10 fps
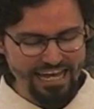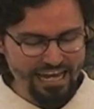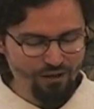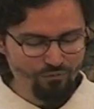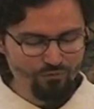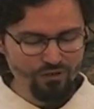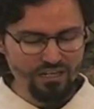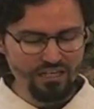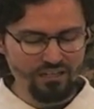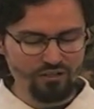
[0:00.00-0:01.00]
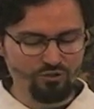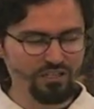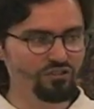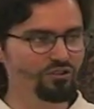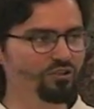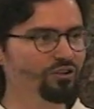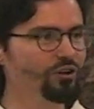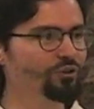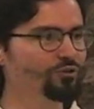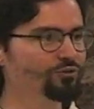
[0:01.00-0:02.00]
Every creature
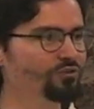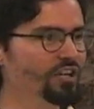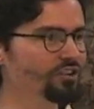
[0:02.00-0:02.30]
knows